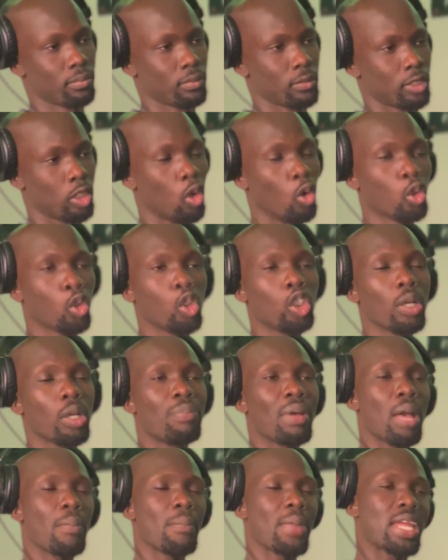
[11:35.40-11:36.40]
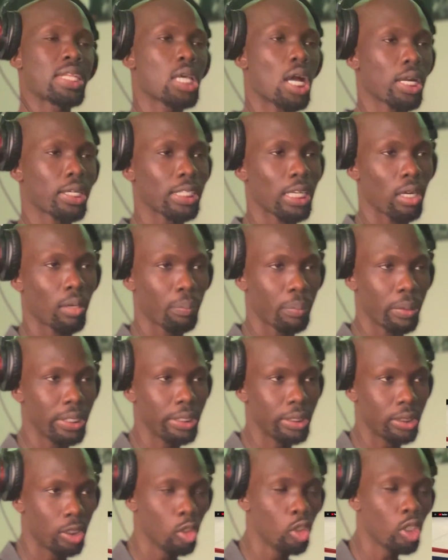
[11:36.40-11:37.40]
Go do your Batman dunk now,
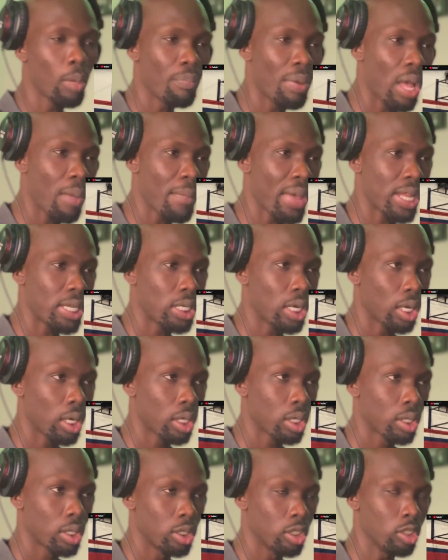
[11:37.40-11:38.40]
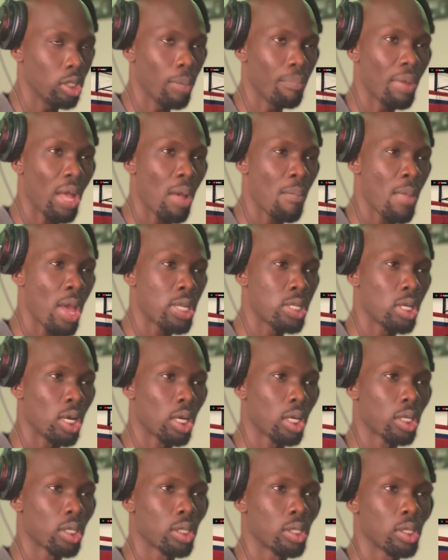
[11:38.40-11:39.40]
please. Do your Batman dunk. Do your Batman
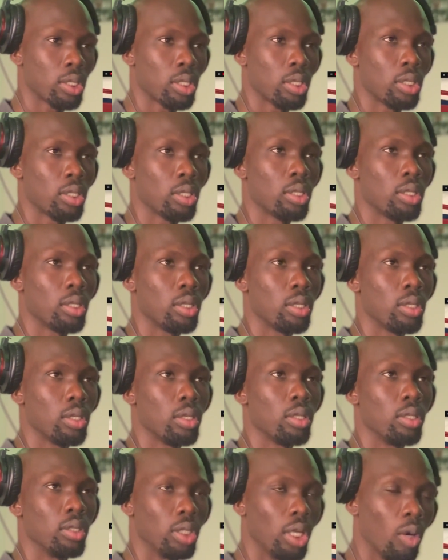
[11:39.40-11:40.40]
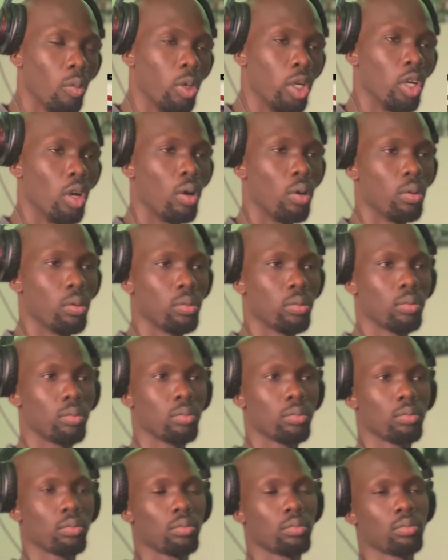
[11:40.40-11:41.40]
dunk. There we go.
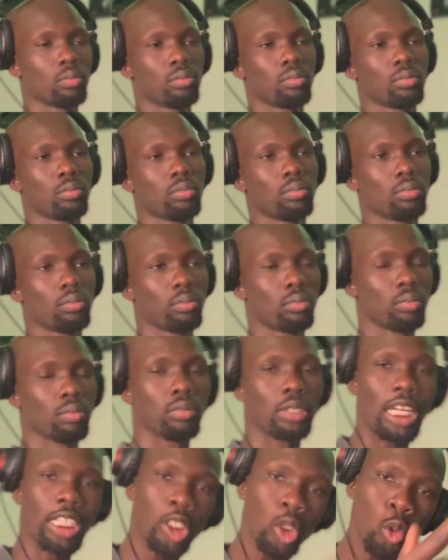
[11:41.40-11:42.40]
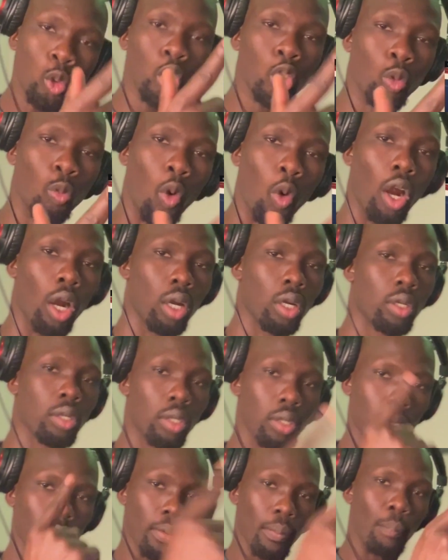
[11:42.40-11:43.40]
That's who you are.
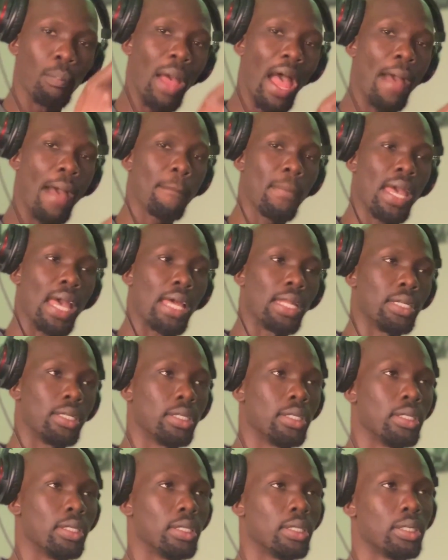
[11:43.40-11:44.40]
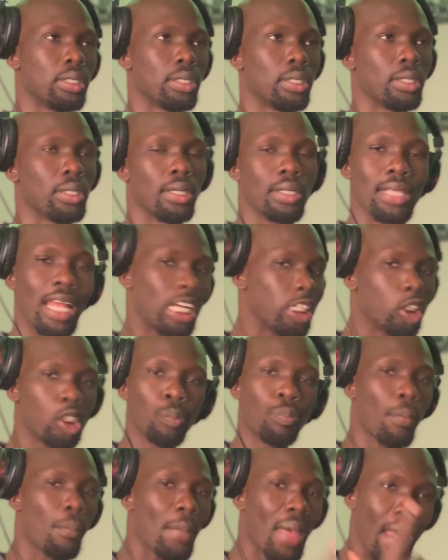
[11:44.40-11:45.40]
Batman. Not
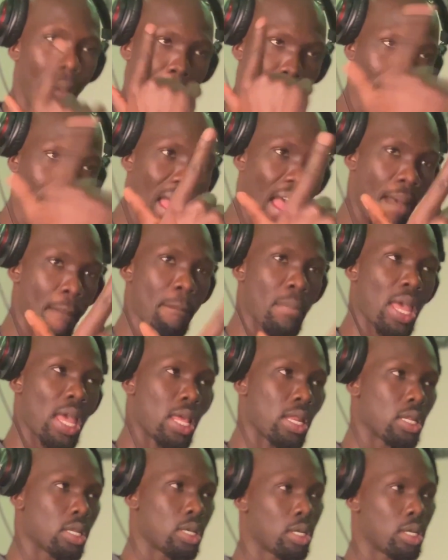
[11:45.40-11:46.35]
Superman, Batman.